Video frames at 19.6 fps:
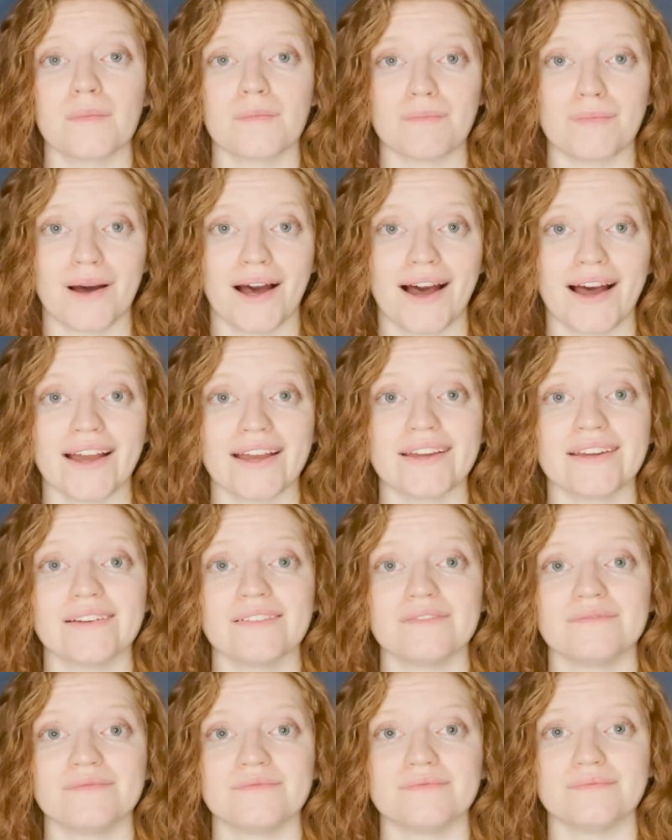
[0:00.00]
Buy,
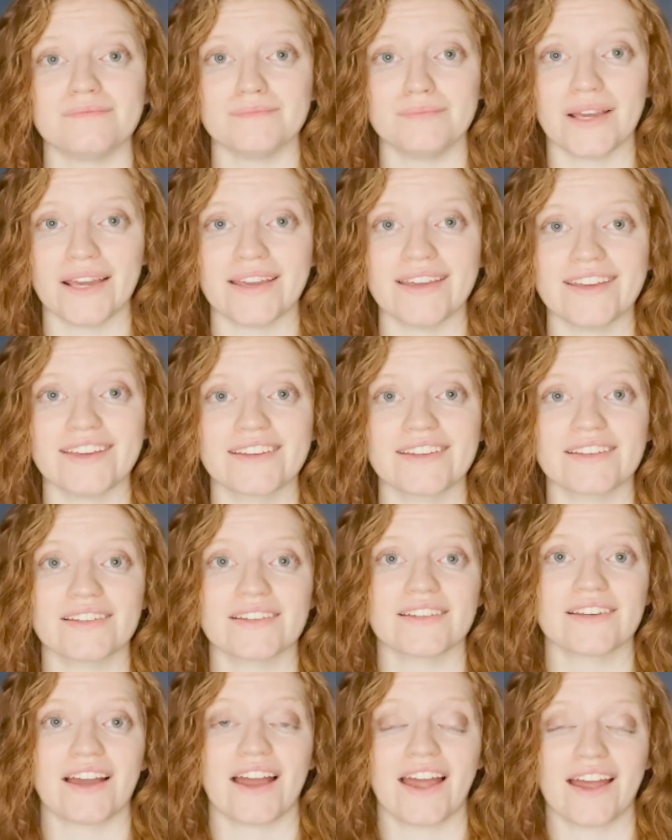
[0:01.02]
make,
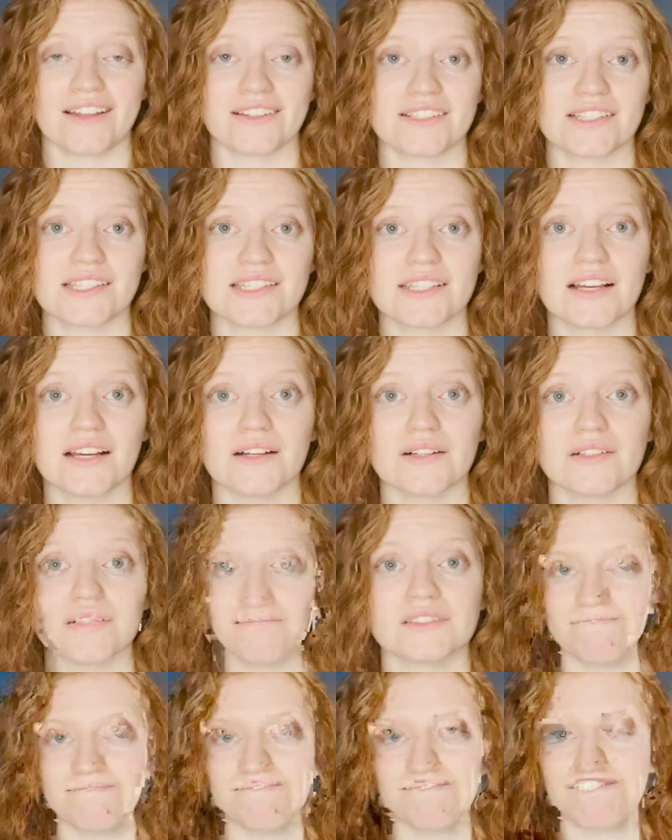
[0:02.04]
and
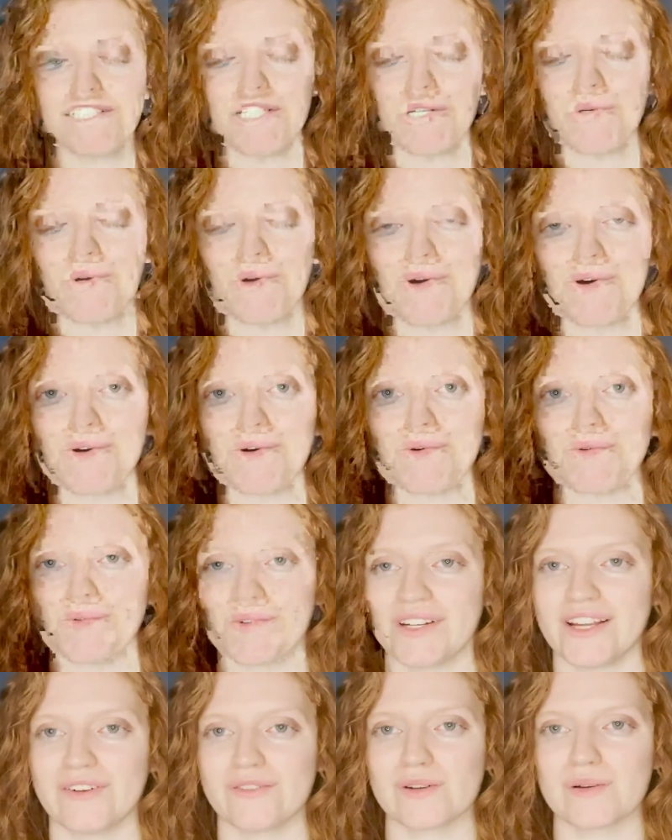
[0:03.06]
sell local
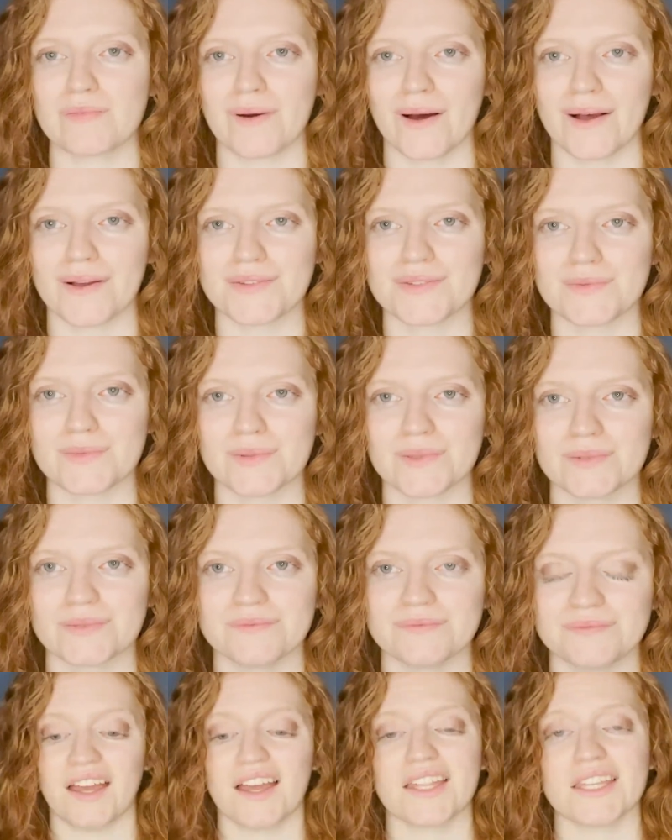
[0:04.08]
whenever possible.
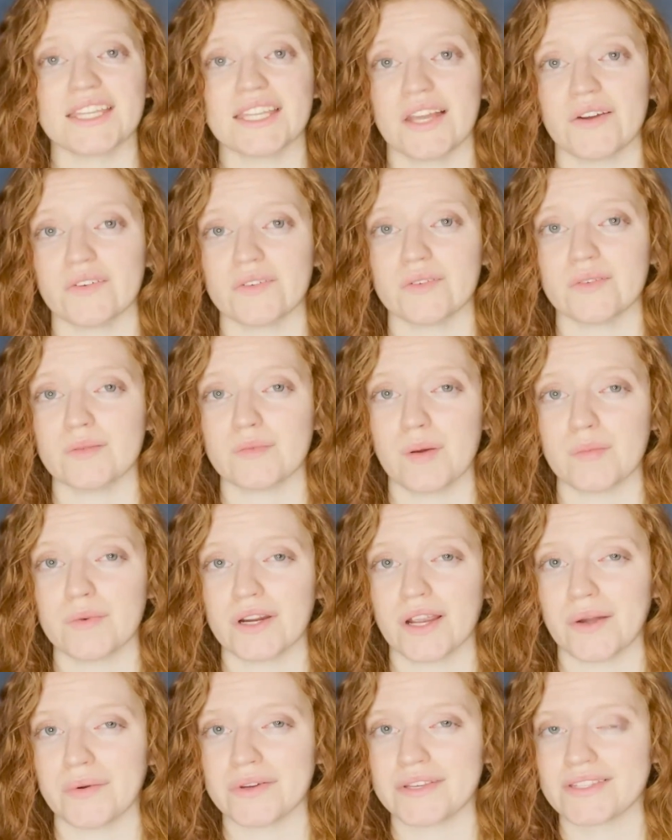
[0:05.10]
Now, remember
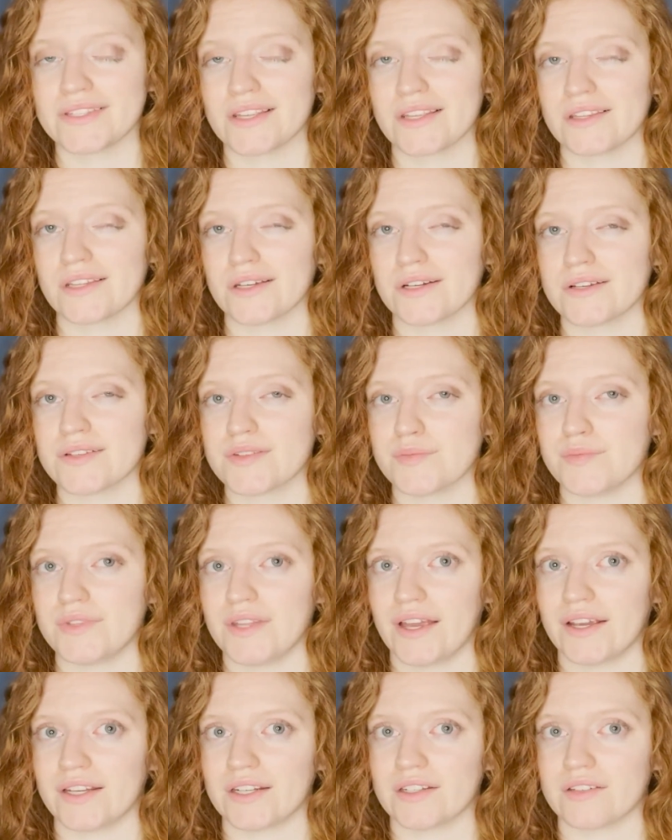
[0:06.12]
how I said there are some
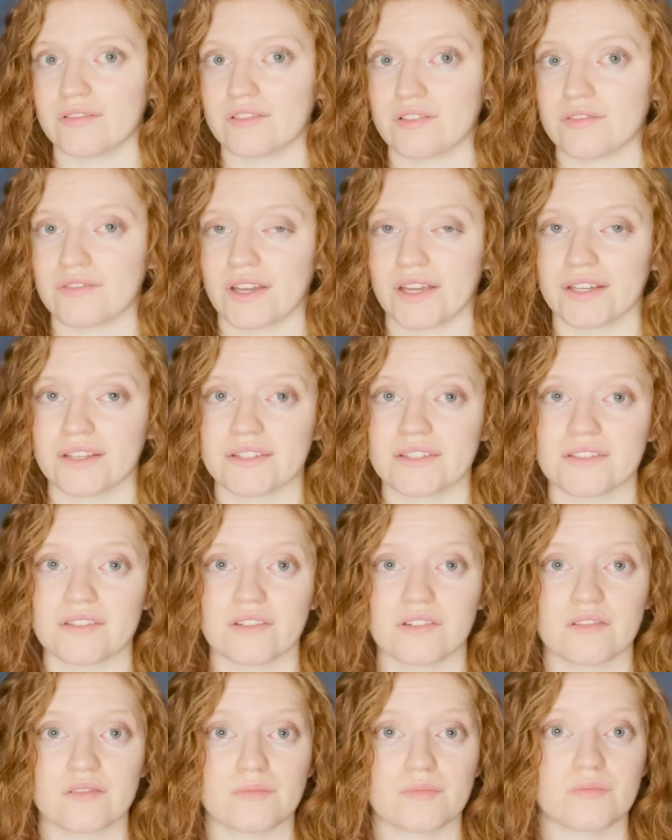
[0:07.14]
negative effects
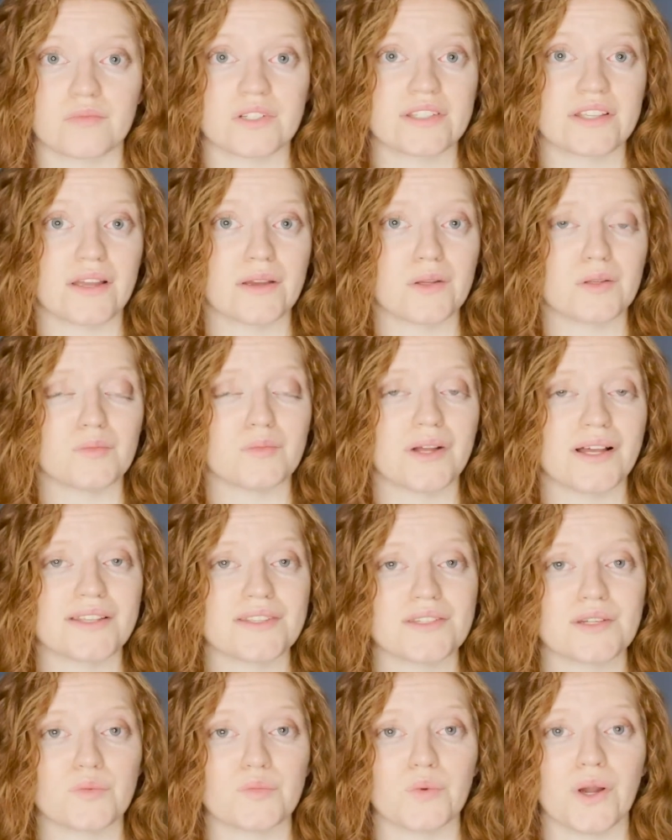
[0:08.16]
of recycled
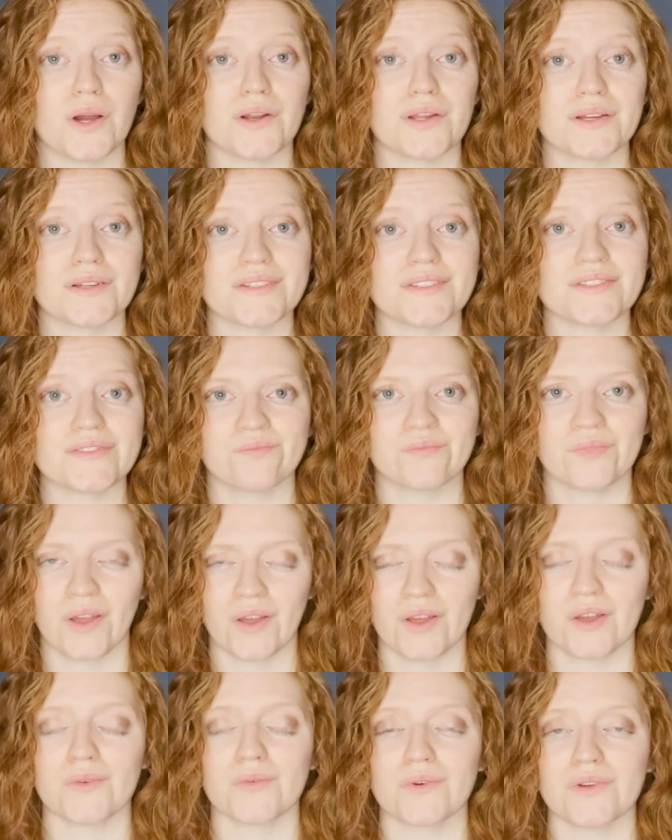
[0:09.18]
plastic products?
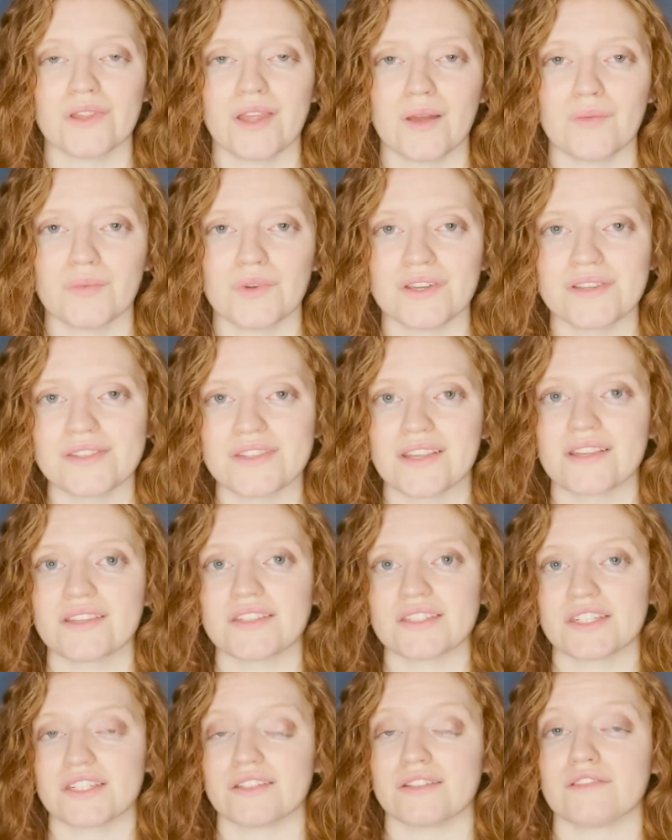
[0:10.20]
Well, that brings
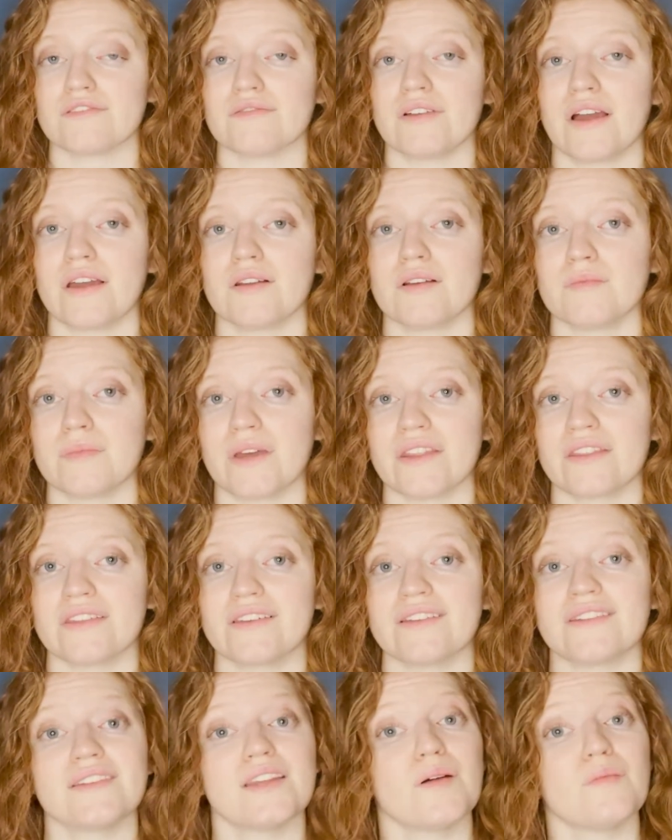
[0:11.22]
us to the final
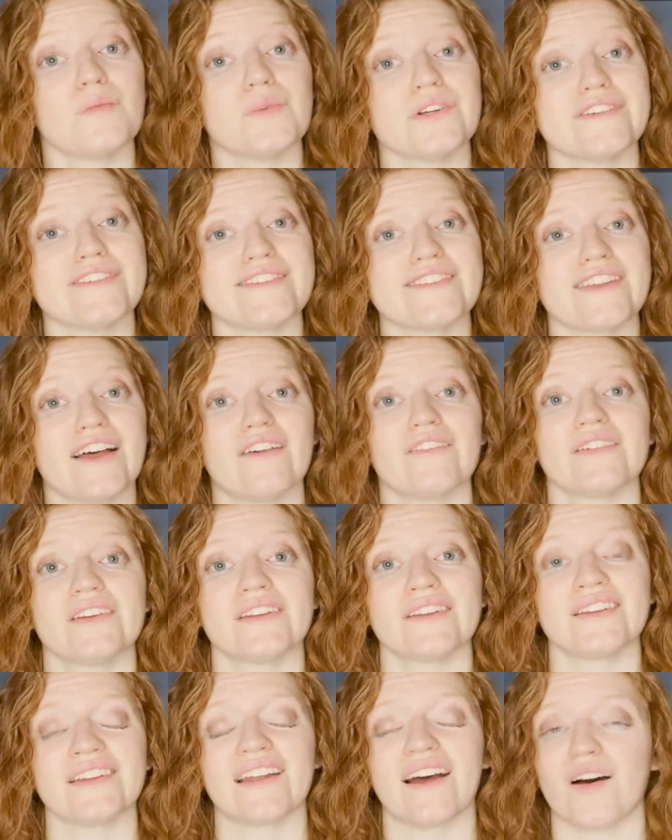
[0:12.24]
method, number
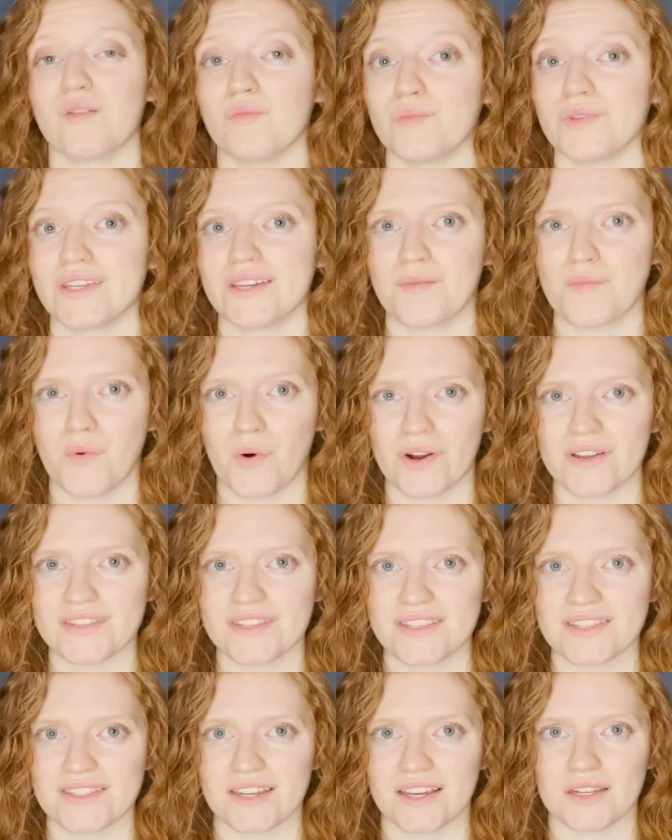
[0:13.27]
7, of being more
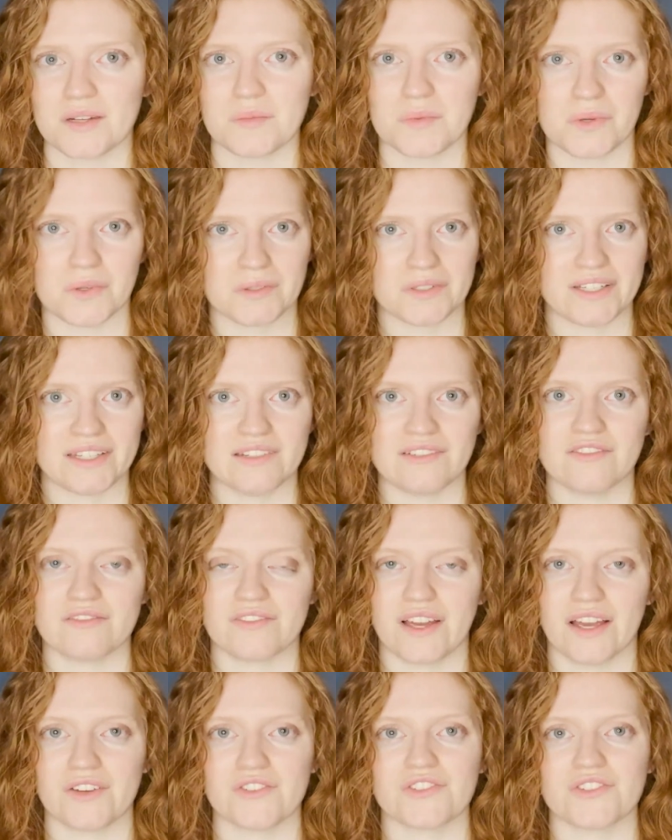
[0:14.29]
sustainable in
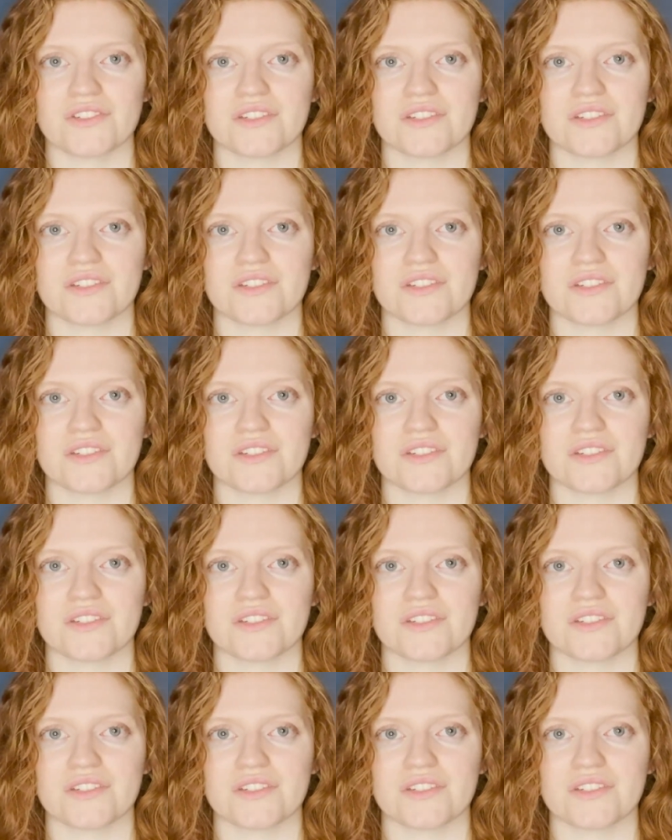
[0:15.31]
fashion